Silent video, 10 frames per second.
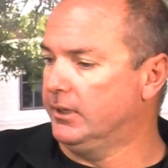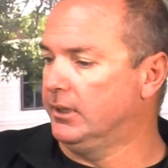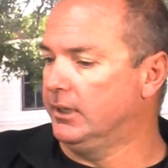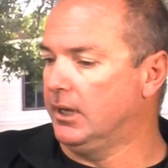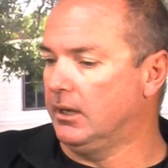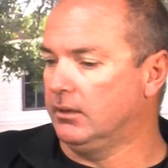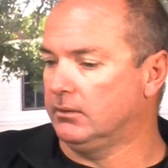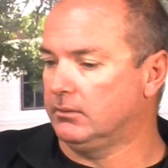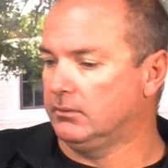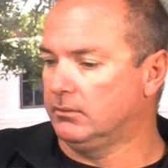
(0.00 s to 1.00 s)
on
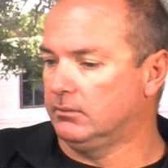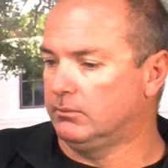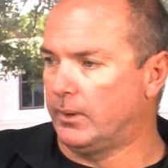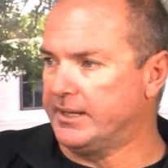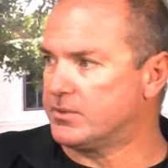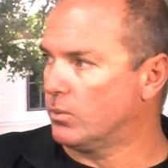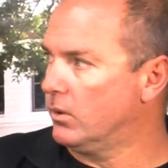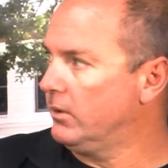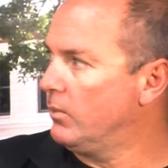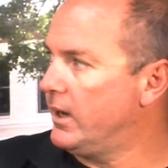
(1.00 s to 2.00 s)
rights
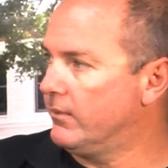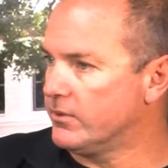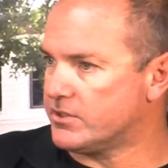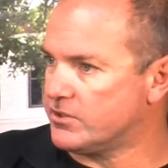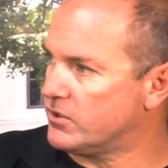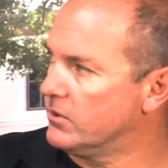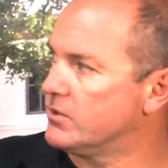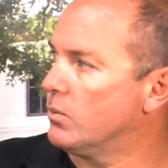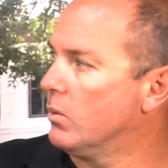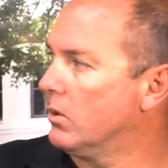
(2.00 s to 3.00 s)
warning waivers and
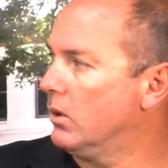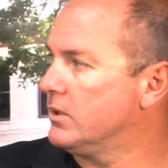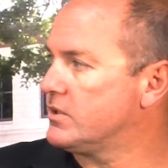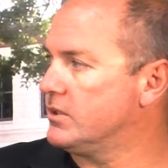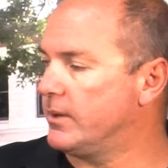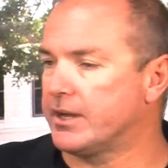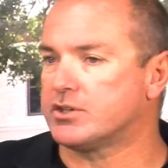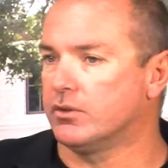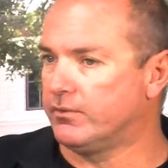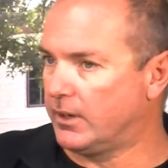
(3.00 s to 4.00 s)
search warrants to
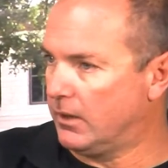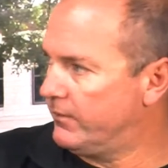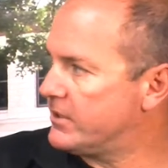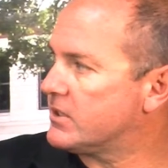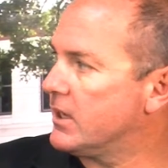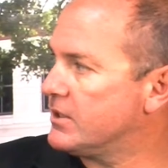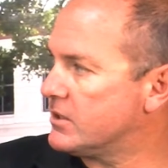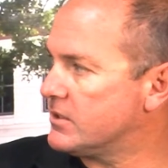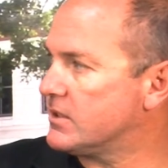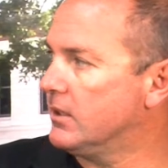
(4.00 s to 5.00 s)
actual fire investigation
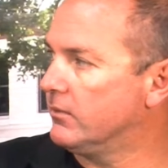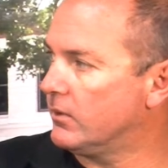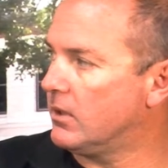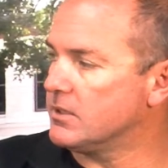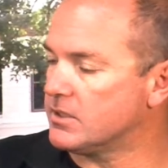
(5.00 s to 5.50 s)
itself and all.